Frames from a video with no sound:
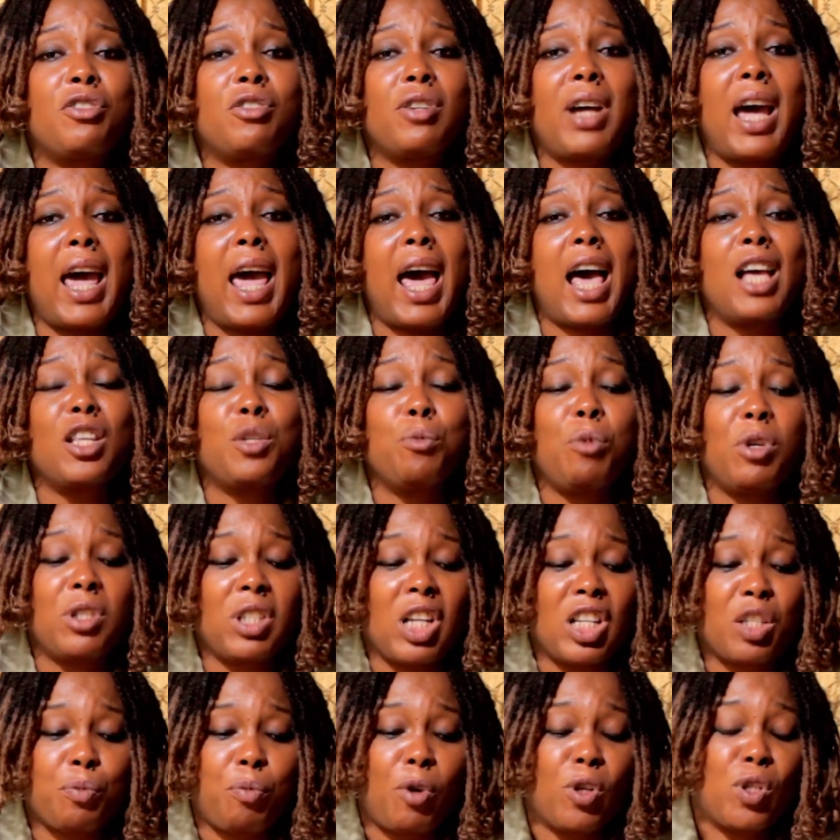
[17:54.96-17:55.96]
try as
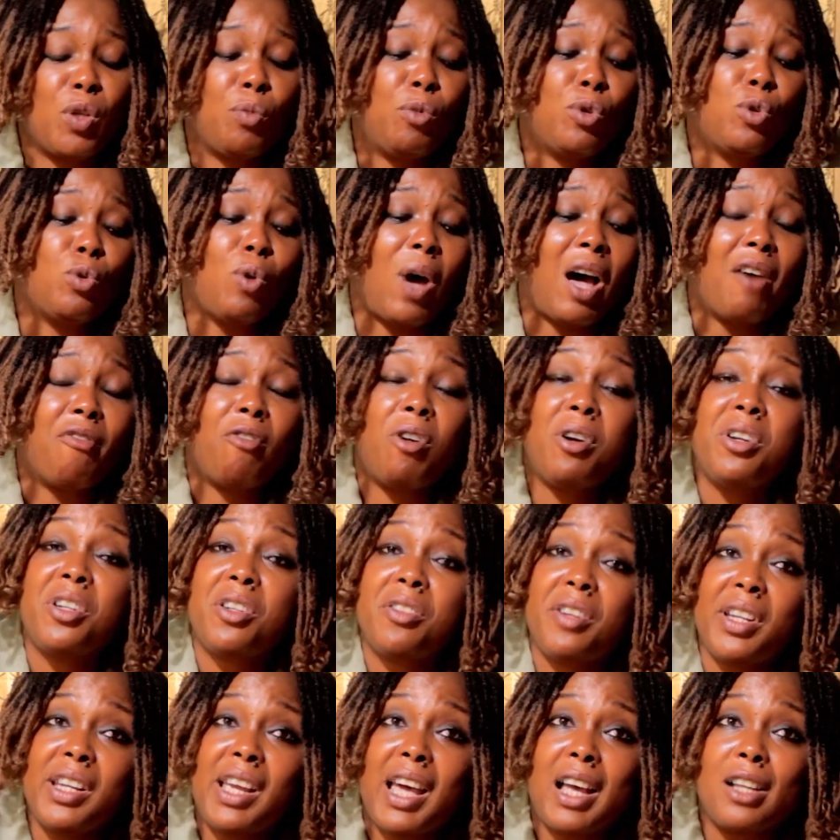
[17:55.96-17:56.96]
much as possible to
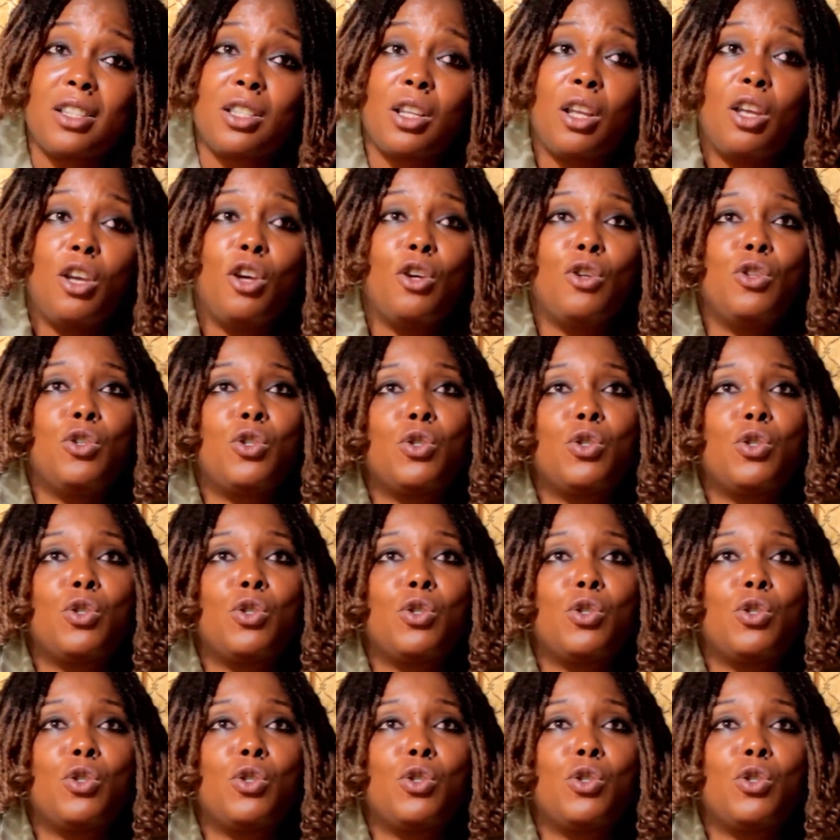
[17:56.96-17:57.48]
avoid triggers.